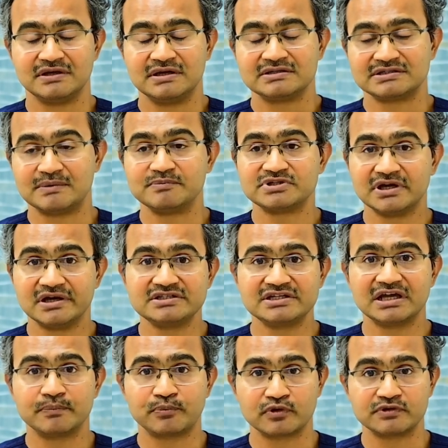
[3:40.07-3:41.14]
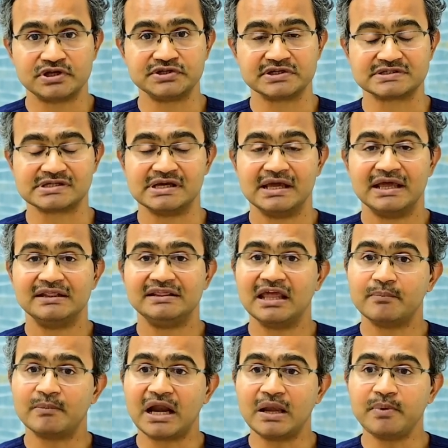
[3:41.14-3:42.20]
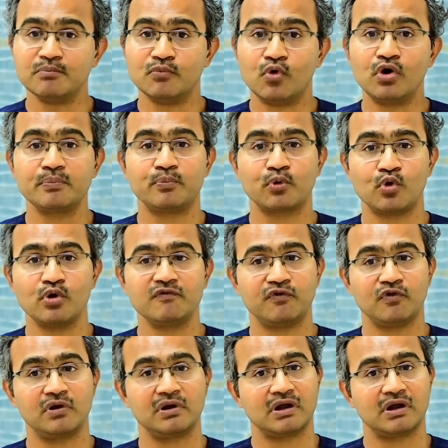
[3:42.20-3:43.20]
some surgical procedures, they might be more prone for